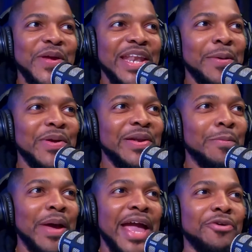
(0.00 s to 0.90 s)
and I'm in the
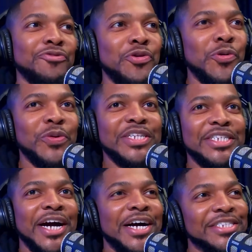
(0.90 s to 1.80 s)
back room with
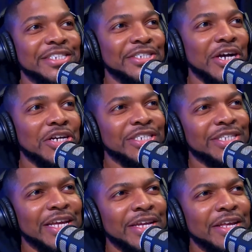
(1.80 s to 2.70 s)
Josh, and Josh is
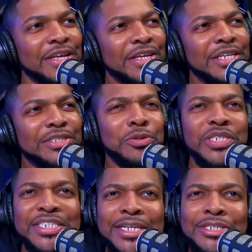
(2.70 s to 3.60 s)
like, "So
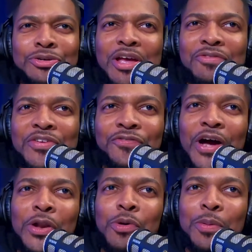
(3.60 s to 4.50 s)
CJ, did you have any
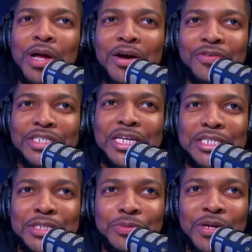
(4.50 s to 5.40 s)
follow-up
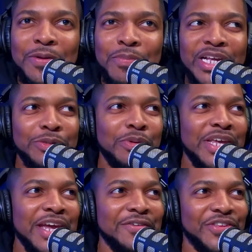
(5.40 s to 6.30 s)
conversations with Pastor
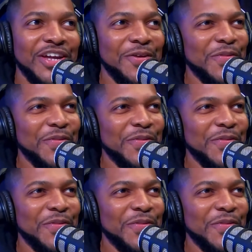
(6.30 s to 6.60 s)
Pierre after?"